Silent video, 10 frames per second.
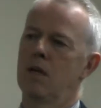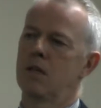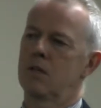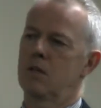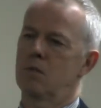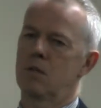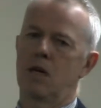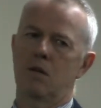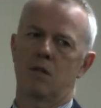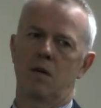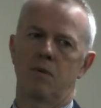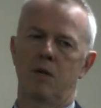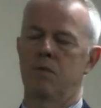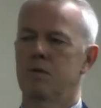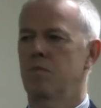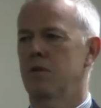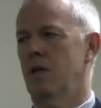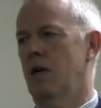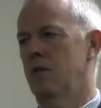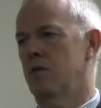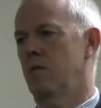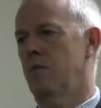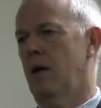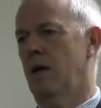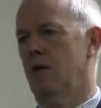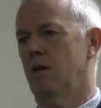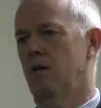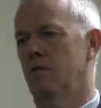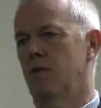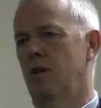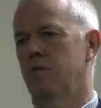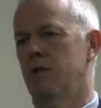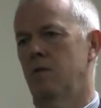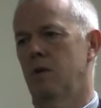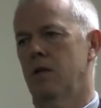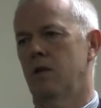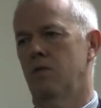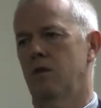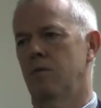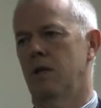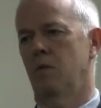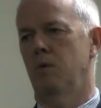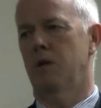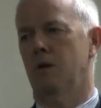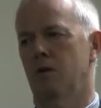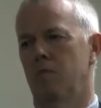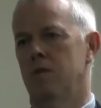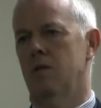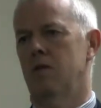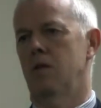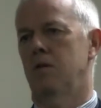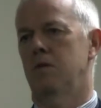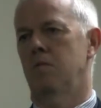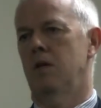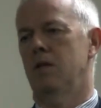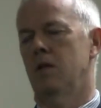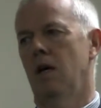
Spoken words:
So there was 9 or 10 people who put their hands up and got involved in a working group, and that working group has continued to meet.